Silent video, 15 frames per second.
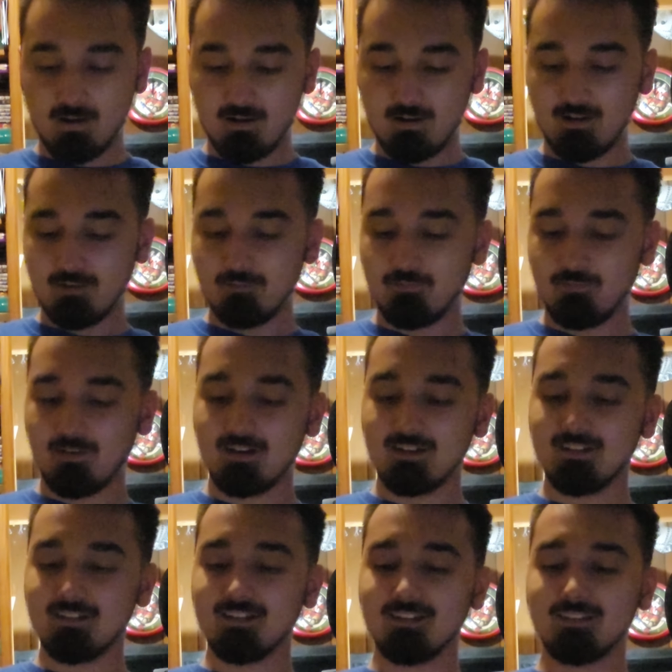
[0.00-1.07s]
I
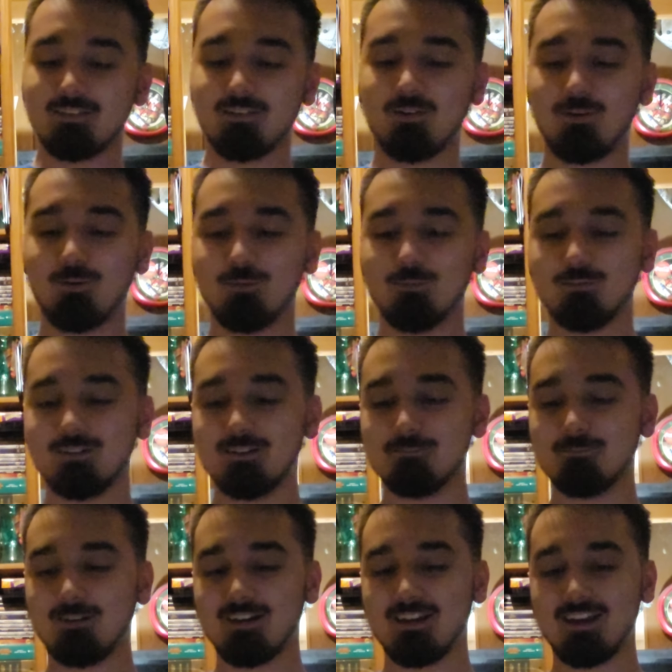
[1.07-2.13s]
finally get to hold one in
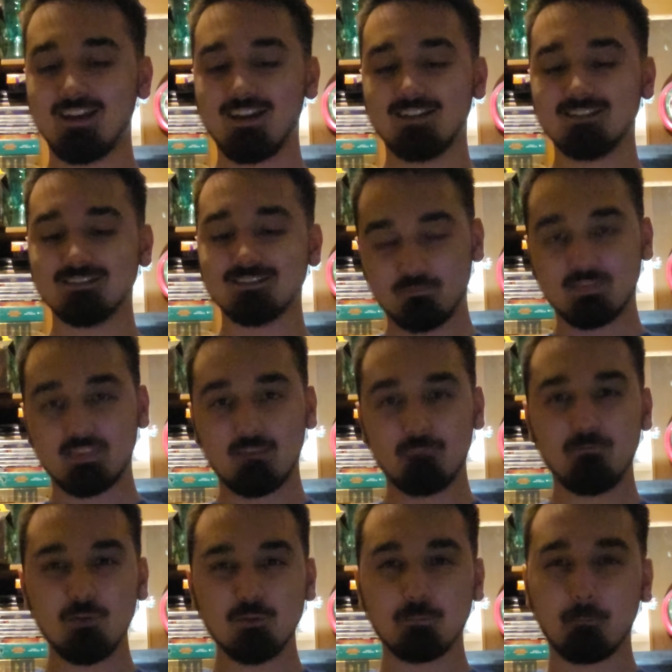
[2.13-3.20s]
my hands. It
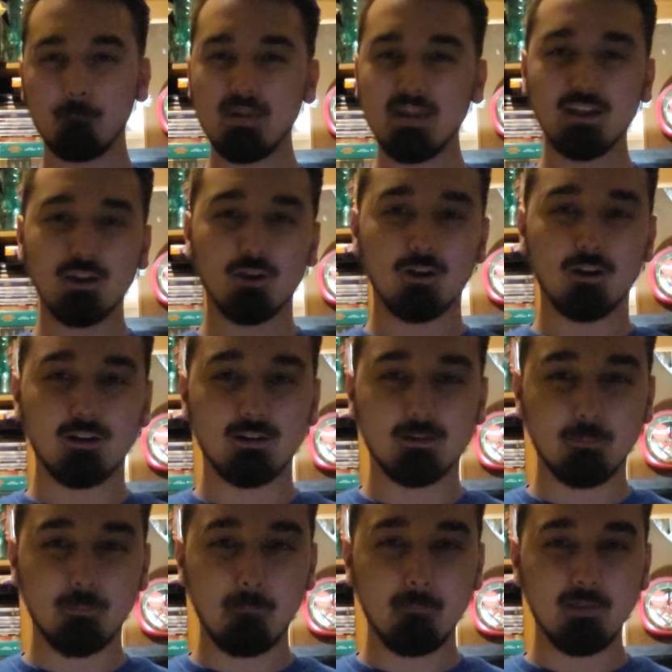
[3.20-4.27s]
feels bigger
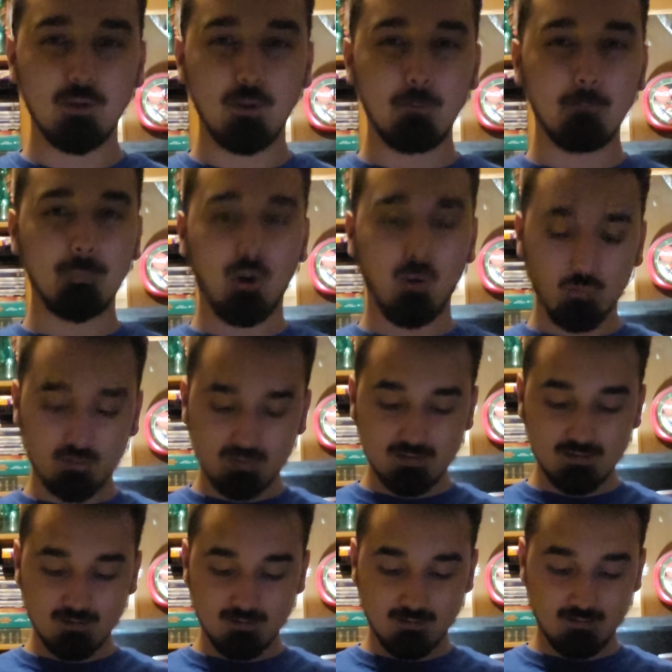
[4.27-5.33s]
and a little
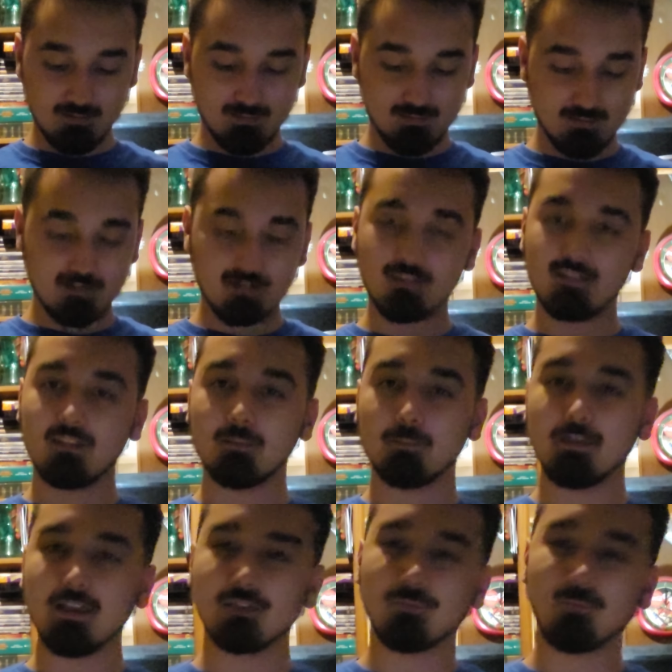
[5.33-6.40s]
bulkier than, than the
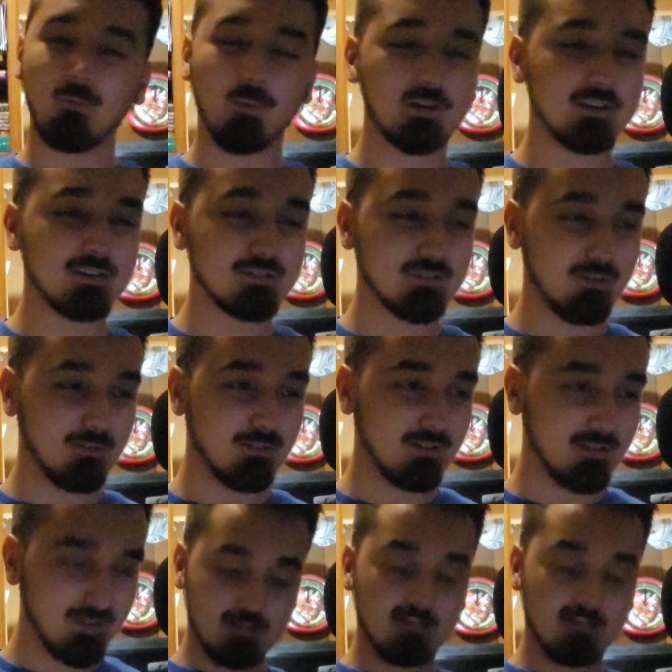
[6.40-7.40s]
PS4 controller.